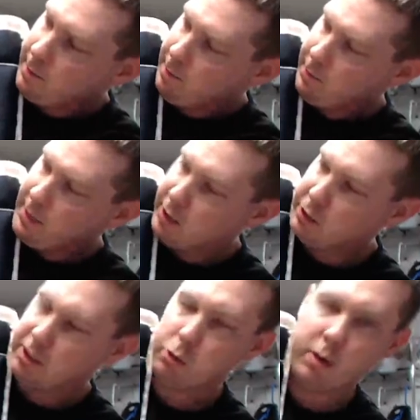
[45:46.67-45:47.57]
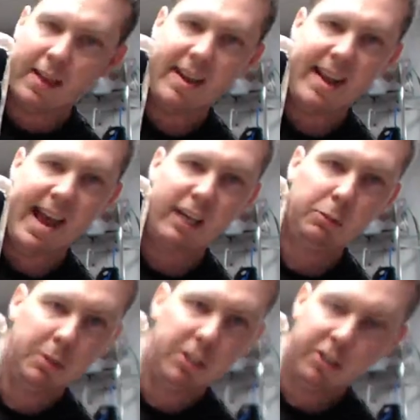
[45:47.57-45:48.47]
this is sort of that Nash
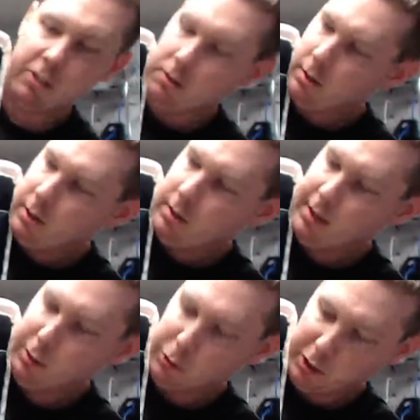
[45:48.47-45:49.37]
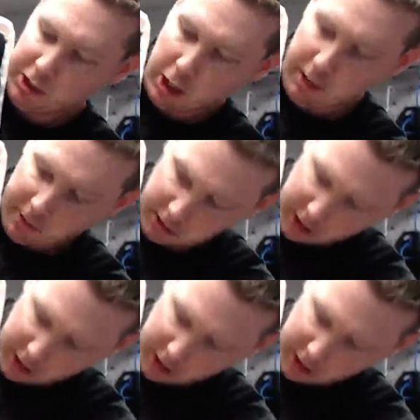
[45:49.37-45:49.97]
material that was really soft. And so